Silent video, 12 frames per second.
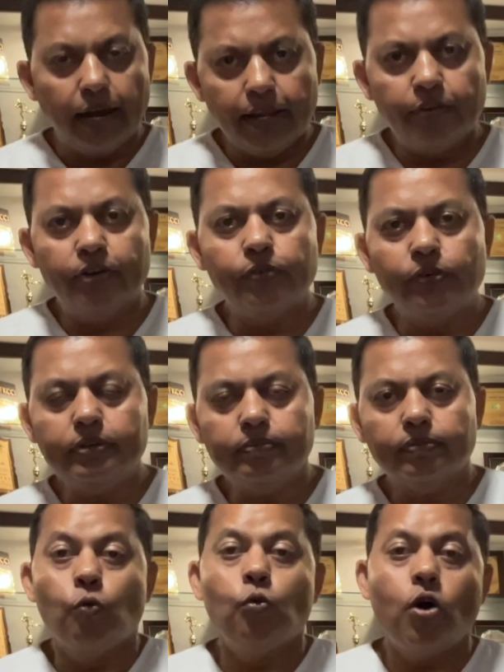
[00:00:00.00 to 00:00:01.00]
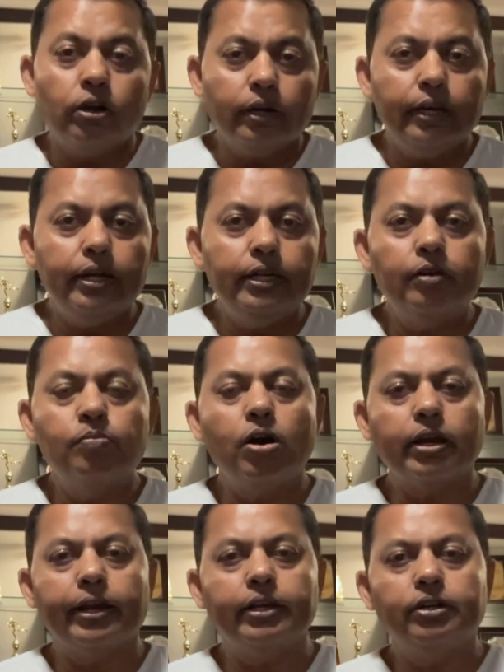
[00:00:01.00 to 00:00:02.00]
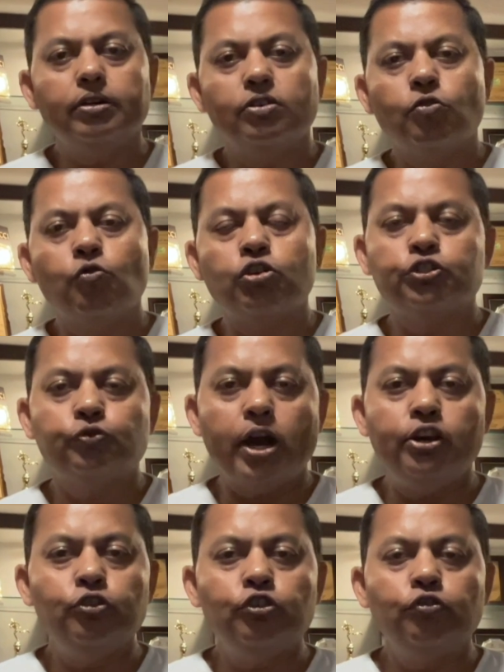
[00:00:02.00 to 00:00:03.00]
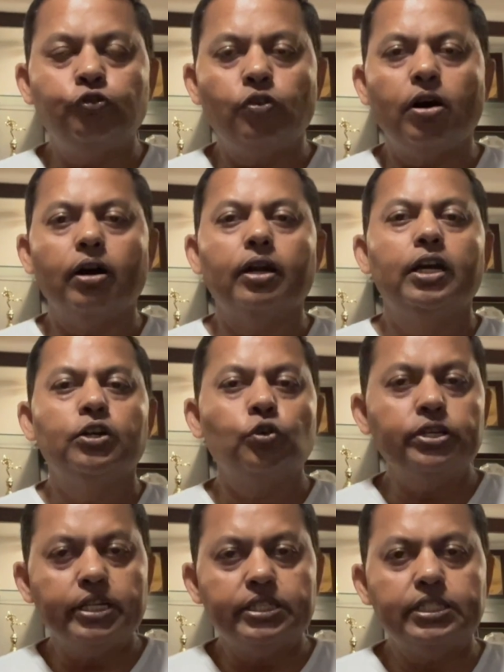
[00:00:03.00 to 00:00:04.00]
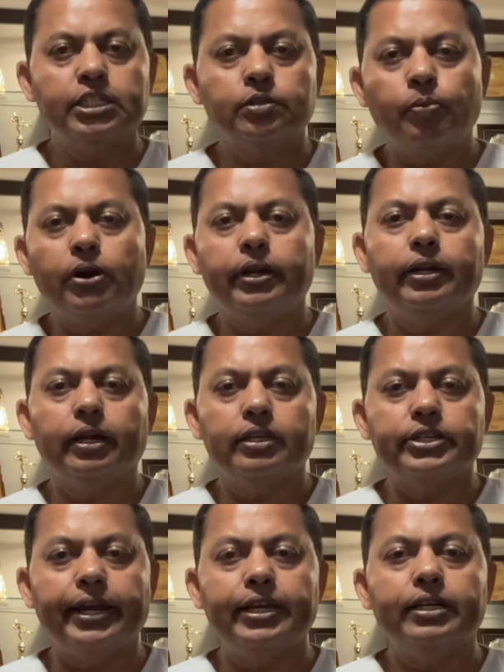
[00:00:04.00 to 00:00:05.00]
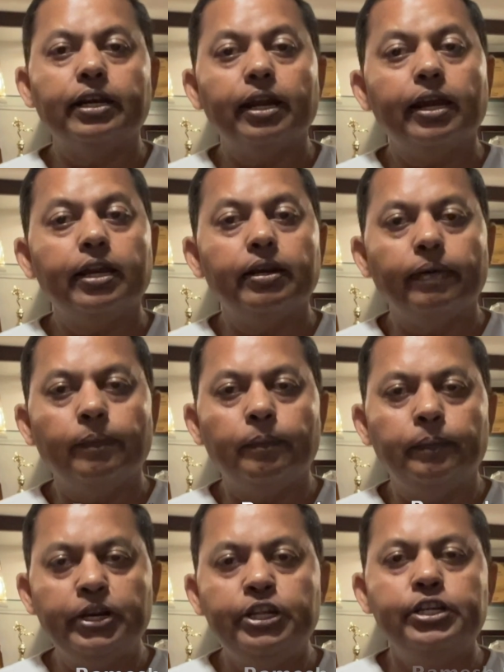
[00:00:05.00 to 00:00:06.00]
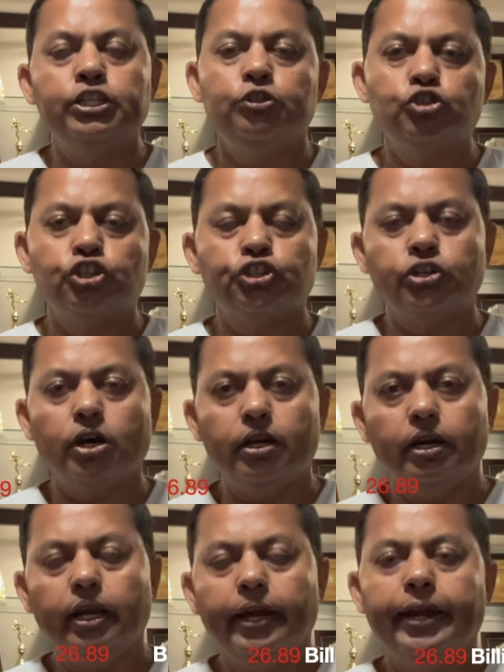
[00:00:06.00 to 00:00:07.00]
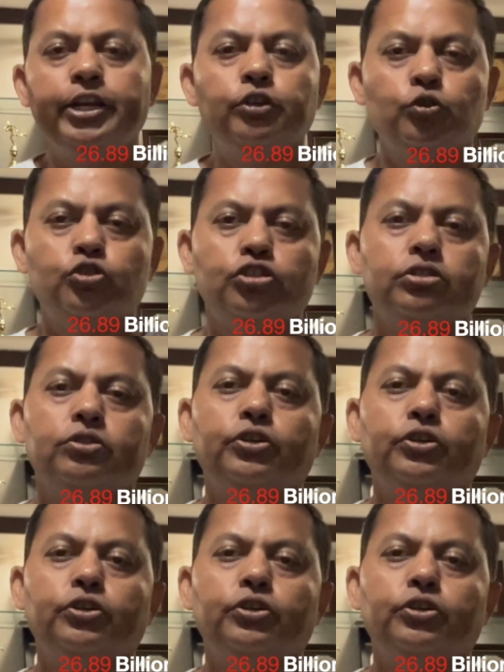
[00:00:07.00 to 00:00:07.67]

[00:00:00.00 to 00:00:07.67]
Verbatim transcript: Hi everyone. Water heater market was valued for twenty-six point eight nine billion U S dollar in two thousand